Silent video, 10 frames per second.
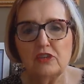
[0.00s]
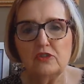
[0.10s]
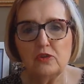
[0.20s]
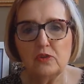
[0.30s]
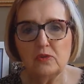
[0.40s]

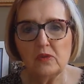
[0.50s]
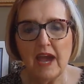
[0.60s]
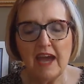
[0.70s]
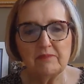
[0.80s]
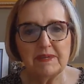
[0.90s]
you
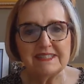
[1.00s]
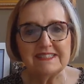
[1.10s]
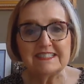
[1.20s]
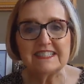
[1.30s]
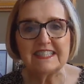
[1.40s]
have
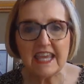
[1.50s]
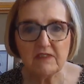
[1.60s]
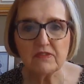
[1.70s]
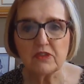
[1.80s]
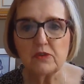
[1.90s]
been
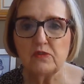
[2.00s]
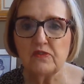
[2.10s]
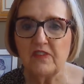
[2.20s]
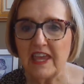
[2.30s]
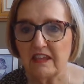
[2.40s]
saved through
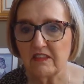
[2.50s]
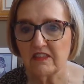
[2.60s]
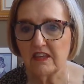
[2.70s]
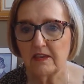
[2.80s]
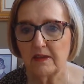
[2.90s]

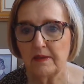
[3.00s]
faith,